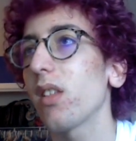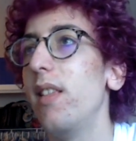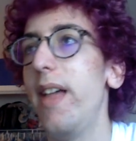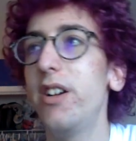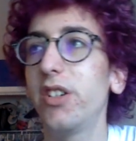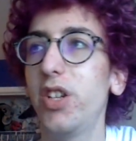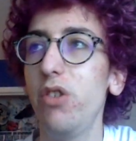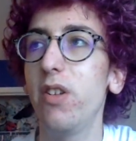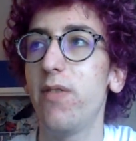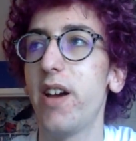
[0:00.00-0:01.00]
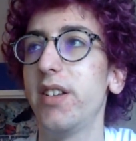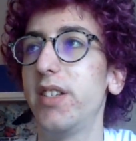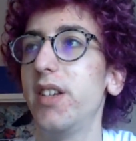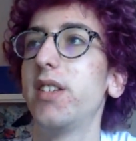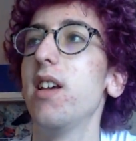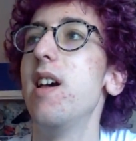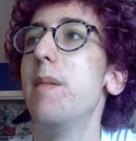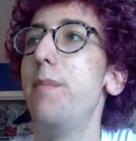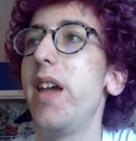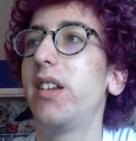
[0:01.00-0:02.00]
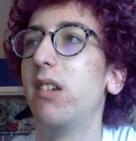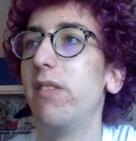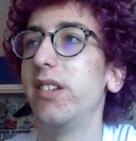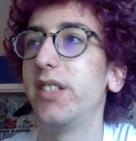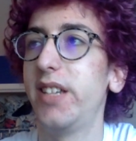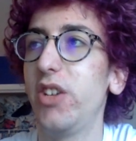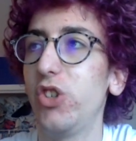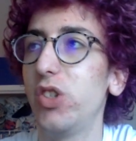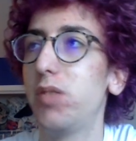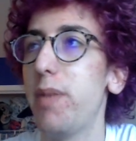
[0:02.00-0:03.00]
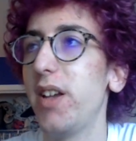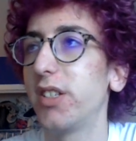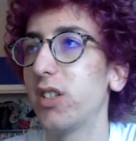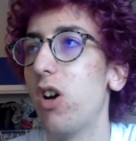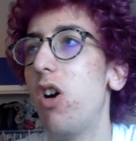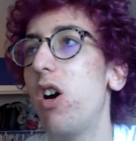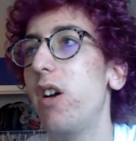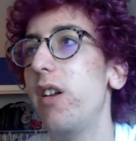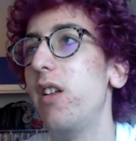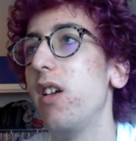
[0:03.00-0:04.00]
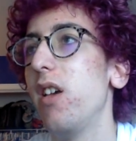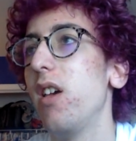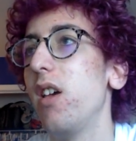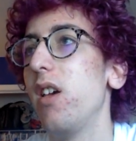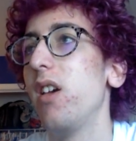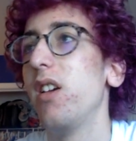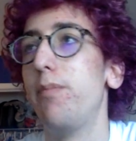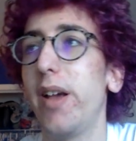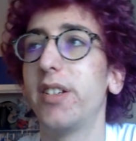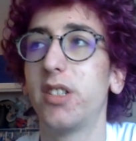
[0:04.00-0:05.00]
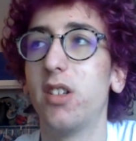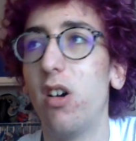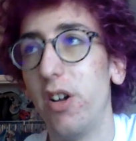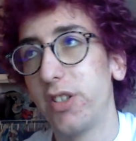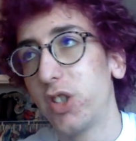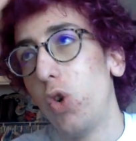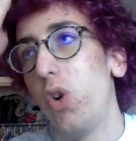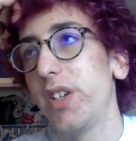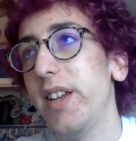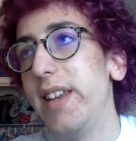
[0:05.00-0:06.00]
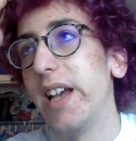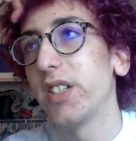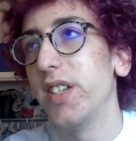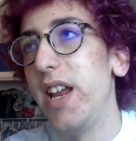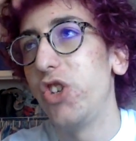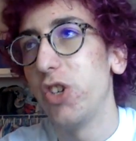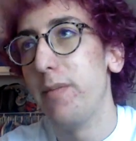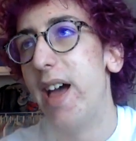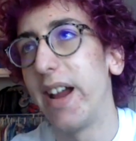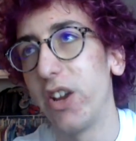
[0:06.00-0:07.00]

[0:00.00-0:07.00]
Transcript: Layer 2 devices make decisions based on source and destination MAC